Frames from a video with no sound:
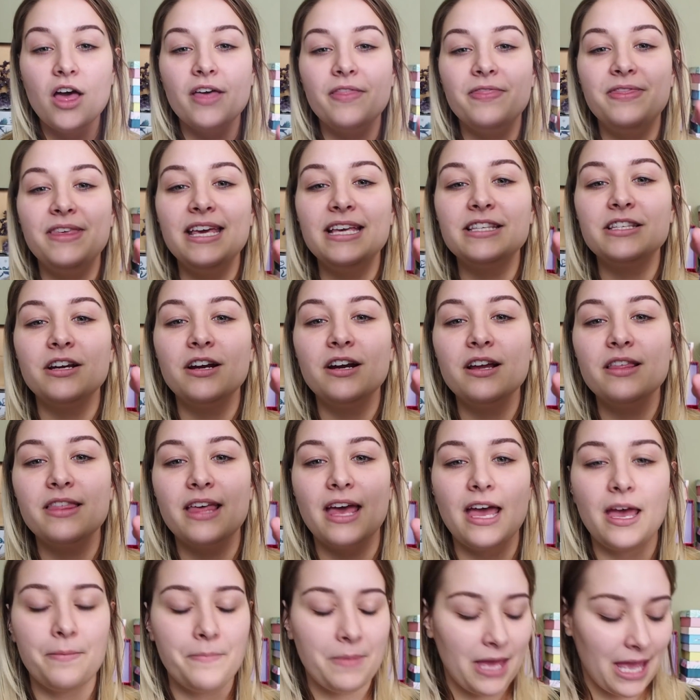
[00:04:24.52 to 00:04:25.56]
these are
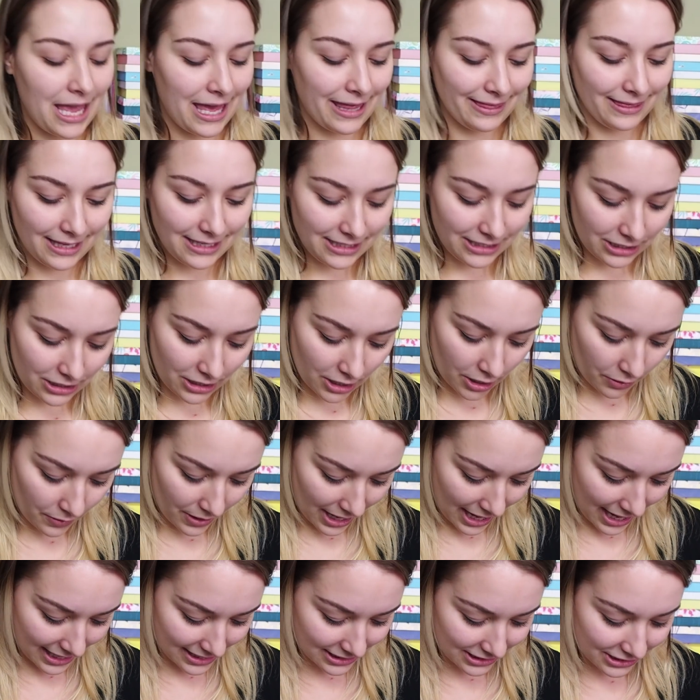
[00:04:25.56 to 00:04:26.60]
them, and let's go
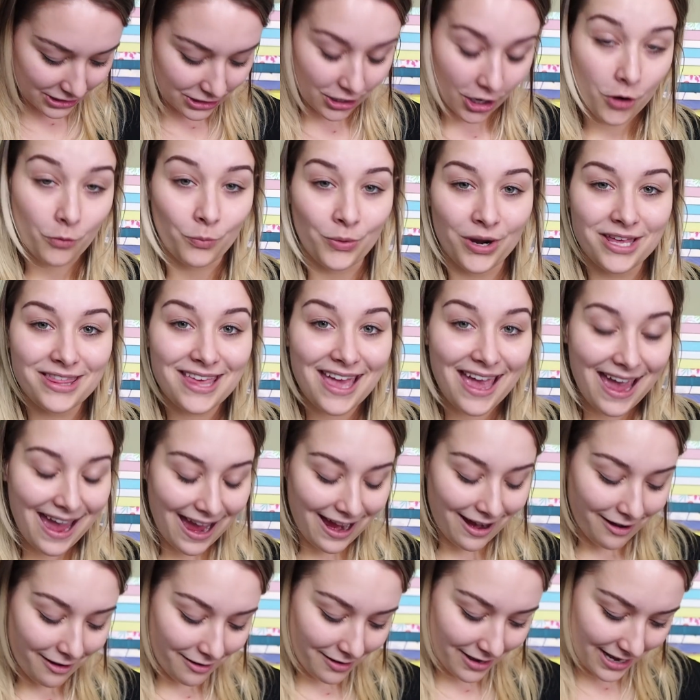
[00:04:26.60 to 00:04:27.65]
ahead and start with
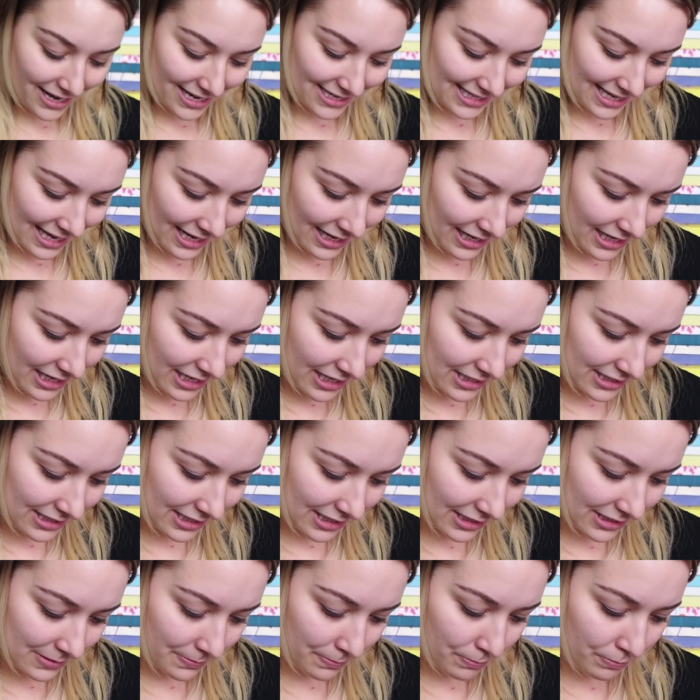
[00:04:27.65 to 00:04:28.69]
Aries. And it is
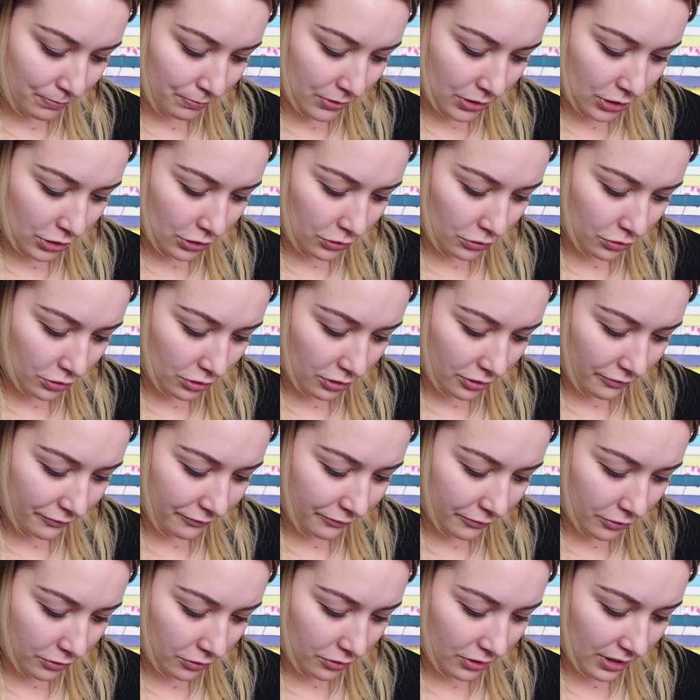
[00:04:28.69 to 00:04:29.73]
this
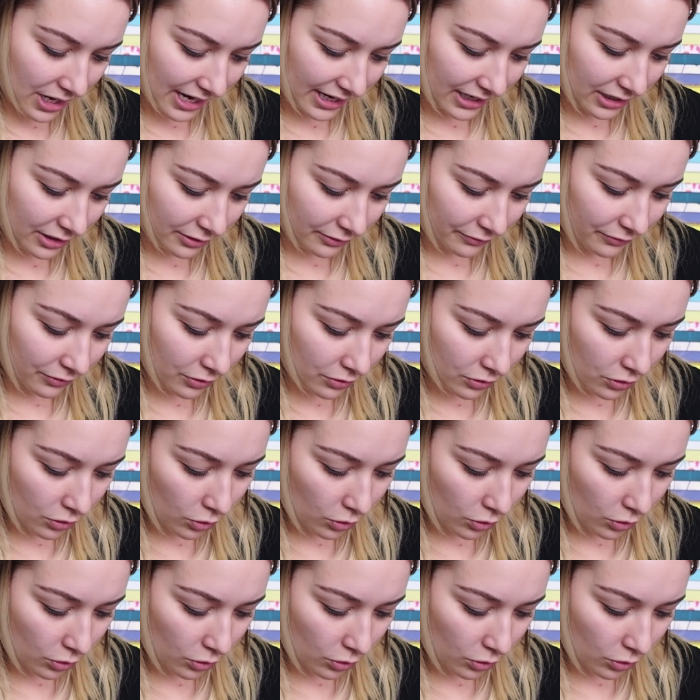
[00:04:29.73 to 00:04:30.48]
beautiful kind of